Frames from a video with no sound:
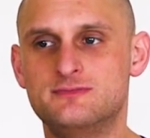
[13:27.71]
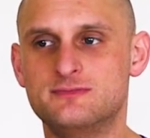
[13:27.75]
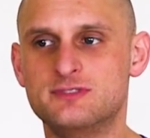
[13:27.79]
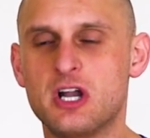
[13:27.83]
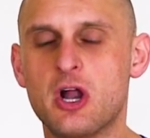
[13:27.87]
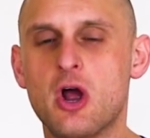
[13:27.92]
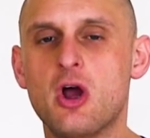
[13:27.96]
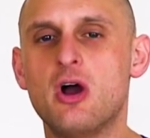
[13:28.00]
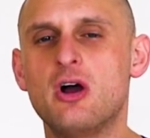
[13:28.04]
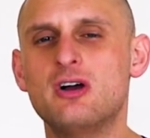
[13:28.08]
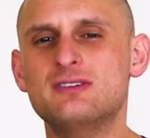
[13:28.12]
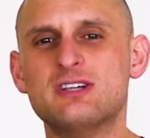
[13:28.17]
you
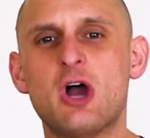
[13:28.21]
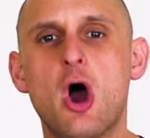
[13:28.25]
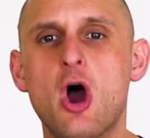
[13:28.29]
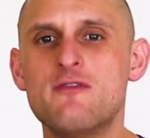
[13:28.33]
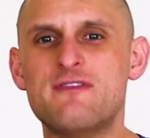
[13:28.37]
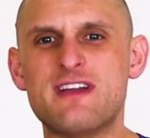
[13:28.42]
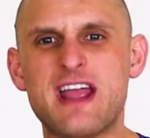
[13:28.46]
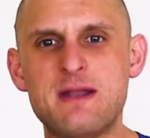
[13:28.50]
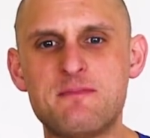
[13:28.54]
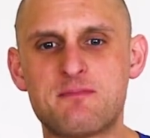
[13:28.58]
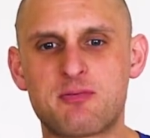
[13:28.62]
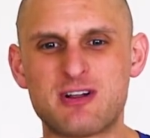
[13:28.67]
know,
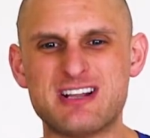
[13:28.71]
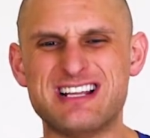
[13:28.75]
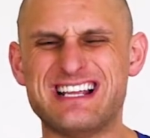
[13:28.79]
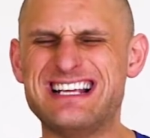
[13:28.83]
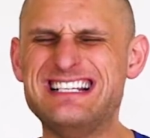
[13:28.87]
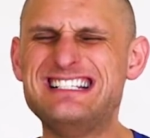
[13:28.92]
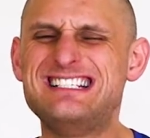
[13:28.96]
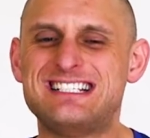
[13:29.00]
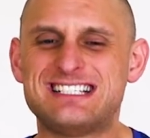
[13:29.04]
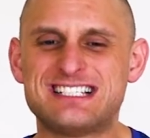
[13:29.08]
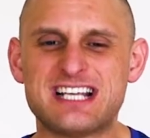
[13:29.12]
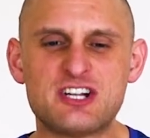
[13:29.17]
overhead.
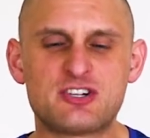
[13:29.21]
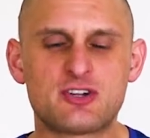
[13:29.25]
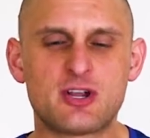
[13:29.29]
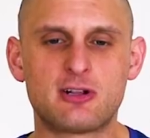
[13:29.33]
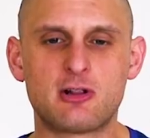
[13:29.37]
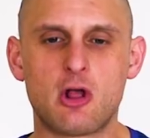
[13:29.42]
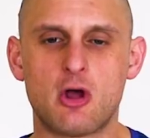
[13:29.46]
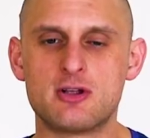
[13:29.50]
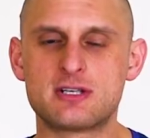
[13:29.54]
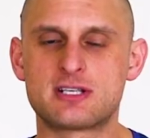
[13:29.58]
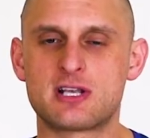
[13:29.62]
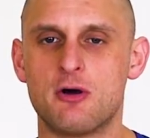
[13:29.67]

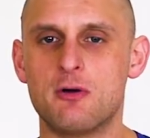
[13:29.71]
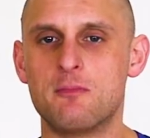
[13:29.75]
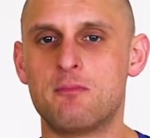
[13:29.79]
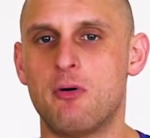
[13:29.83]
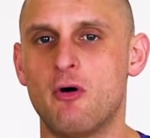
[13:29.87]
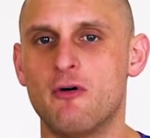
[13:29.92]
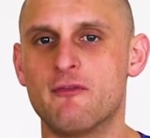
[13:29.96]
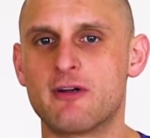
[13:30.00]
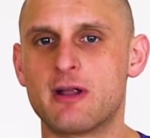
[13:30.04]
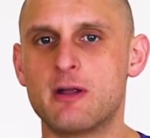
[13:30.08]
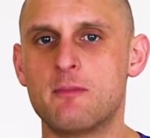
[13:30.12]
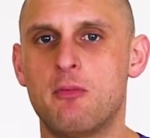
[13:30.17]
Eccentric loading is so
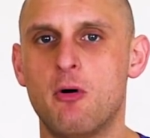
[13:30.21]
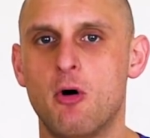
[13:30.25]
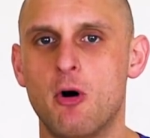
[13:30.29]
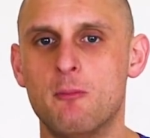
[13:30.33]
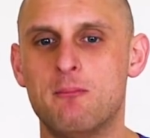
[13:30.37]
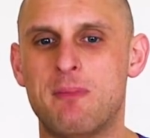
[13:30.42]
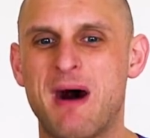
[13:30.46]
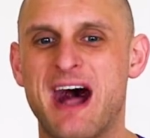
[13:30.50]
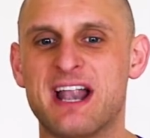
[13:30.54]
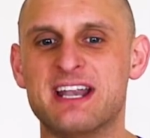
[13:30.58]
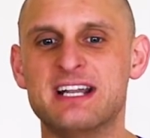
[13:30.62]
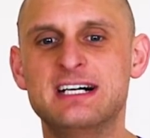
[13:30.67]
important, very
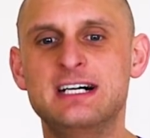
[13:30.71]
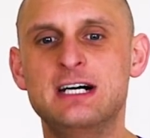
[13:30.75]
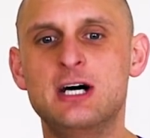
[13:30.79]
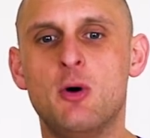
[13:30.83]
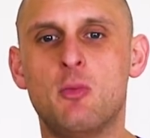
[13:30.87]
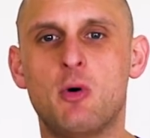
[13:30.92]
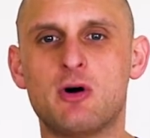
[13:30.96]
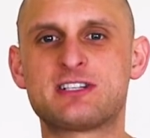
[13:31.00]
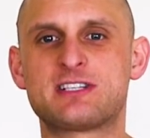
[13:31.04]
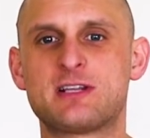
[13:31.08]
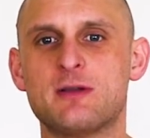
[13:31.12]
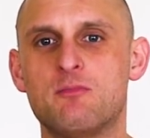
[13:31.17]
important. But
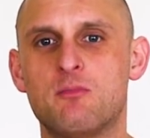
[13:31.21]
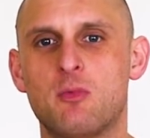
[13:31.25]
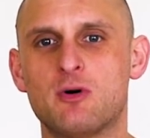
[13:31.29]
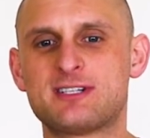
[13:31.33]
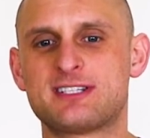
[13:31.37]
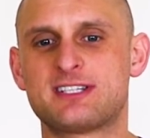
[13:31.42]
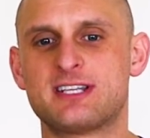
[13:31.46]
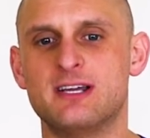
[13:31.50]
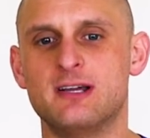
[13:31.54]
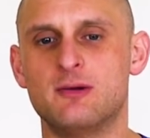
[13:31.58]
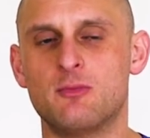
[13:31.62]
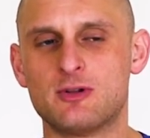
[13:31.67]
what's the
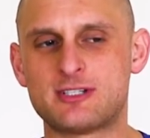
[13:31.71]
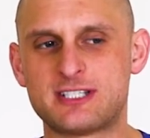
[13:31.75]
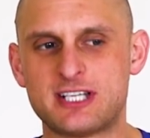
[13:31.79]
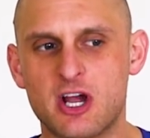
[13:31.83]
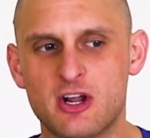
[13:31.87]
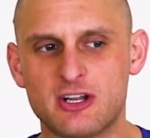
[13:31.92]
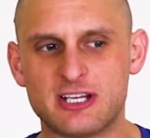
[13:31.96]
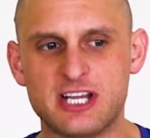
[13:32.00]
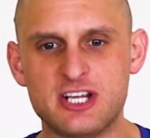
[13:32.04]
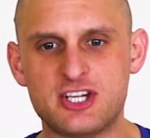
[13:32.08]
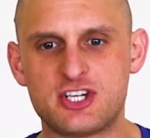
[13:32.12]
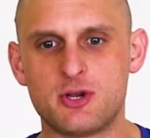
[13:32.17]
what's the what's the
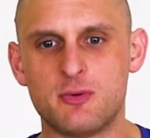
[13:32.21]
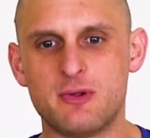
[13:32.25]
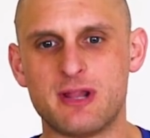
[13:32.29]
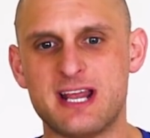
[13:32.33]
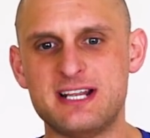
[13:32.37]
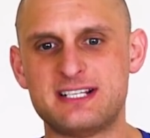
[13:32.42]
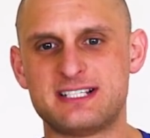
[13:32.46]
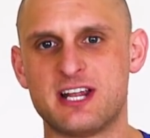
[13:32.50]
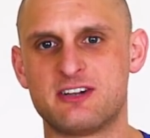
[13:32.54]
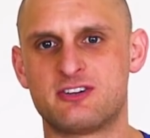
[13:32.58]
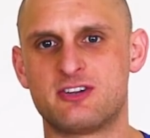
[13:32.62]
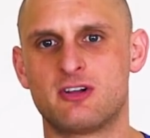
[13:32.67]
only issue with
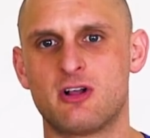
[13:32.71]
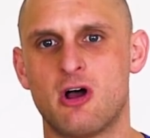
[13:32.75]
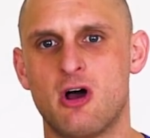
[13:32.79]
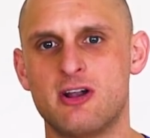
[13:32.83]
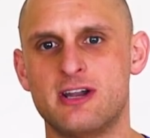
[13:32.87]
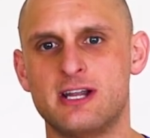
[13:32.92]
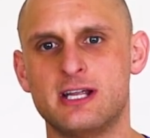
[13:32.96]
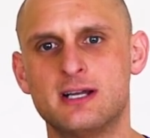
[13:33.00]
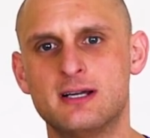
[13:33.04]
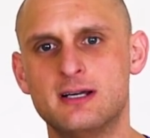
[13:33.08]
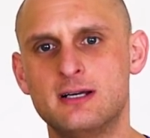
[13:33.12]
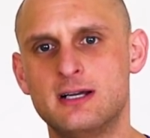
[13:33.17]
eccentric
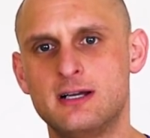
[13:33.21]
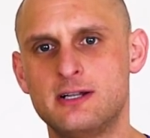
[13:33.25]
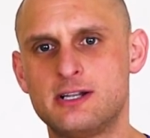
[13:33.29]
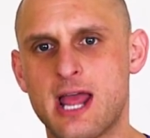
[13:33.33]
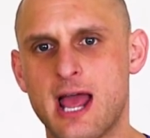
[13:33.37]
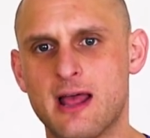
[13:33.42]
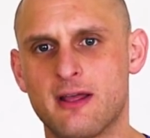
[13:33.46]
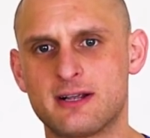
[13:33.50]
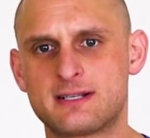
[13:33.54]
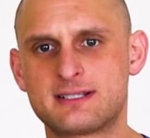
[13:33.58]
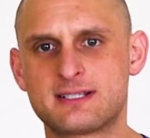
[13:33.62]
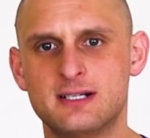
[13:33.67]
loading,
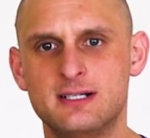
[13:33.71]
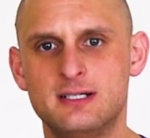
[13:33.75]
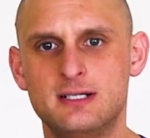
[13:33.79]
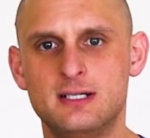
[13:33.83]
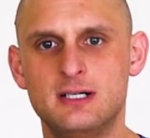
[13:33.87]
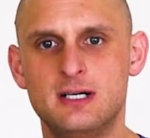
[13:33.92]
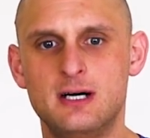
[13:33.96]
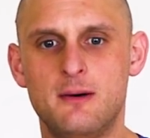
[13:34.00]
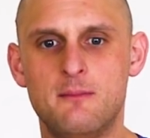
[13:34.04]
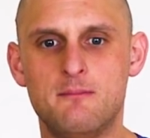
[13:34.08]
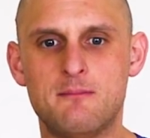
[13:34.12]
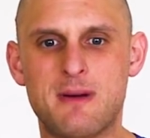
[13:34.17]
Alex? Muscle
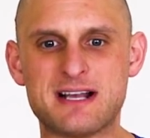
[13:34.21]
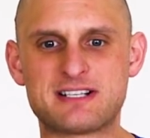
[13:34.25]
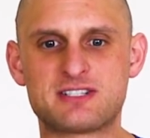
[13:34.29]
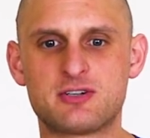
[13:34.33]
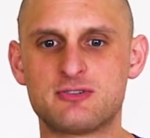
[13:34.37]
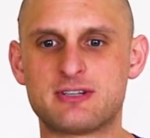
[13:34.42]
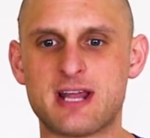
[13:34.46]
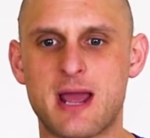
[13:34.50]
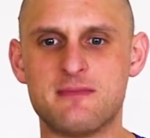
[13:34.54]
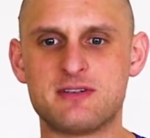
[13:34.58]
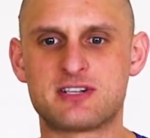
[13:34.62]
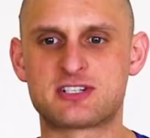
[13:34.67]
damage,
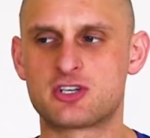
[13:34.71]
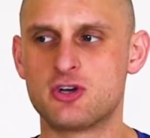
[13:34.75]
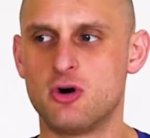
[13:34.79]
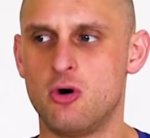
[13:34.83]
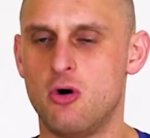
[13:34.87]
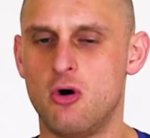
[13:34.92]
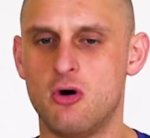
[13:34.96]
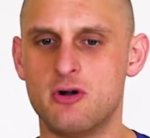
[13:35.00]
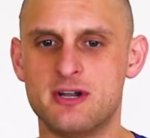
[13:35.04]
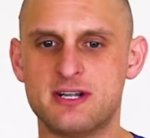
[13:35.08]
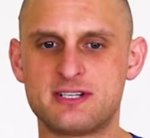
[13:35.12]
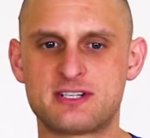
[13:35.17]
muscle damage
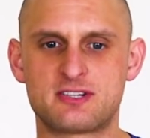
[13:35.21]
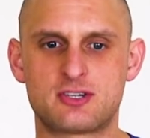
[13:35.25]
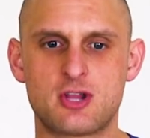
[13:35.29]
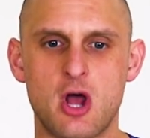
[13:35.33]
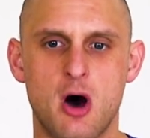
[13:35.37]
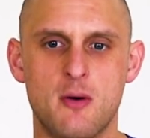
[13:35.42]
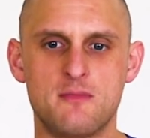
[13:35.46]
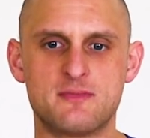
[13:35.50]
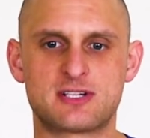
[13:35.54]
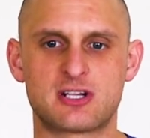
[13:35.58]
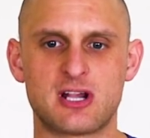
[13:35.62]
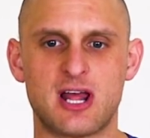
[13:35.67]
soreness,
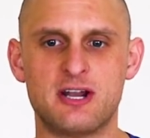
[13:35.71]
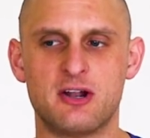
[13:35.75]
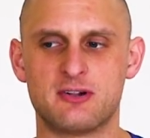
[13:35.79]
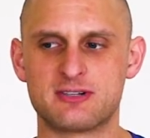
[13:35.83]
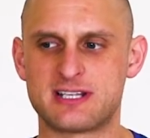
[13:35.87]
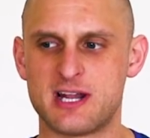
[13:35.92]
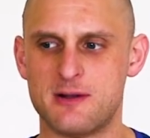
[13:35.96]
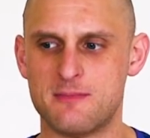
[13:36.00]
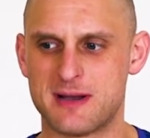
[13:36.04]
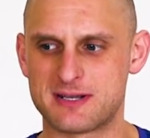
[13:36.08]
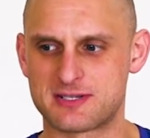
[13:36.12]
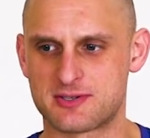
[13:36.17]
DOMS, late
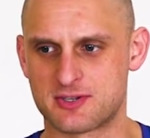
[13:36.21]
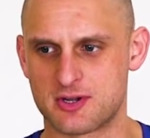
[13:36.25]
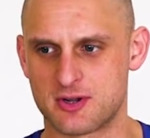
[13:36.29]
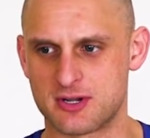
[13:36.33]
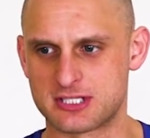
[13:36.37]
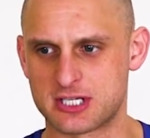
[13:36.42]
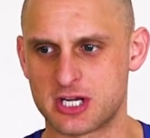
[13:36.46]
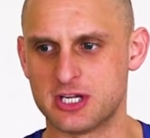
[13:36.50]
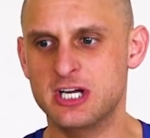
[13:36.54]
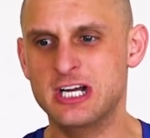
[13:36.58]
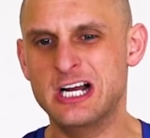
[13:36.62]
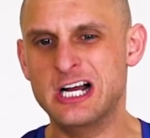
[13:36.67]
onset muscle
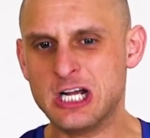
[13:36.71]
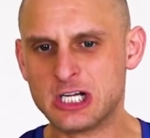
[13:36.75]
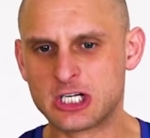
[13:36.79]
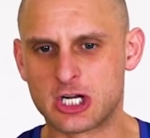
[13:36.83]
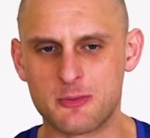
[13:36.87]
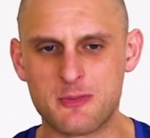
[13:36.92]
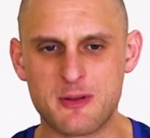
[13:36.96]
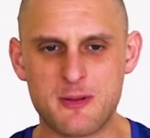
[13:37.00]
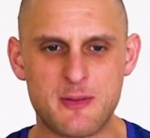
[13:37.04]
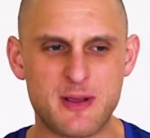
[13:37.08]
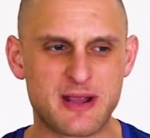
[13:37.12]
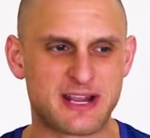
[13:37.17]
soreness. So
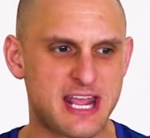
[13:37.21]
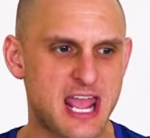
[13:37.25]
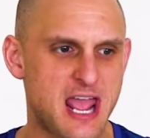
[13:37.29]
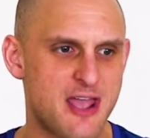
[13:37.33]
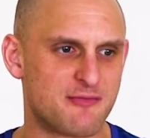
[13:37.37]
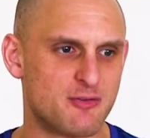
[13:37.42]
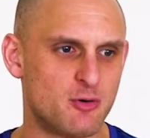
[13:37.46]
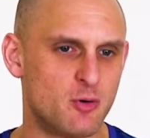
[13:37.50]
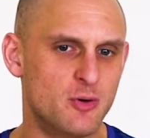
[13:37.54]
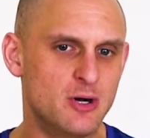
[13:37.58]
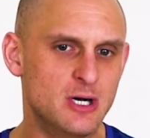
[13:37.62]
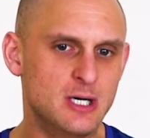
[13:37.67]
got to be a bit
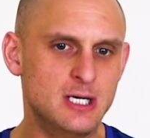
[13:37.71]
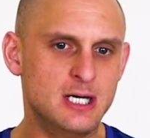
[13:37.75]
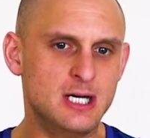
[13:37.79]
careful.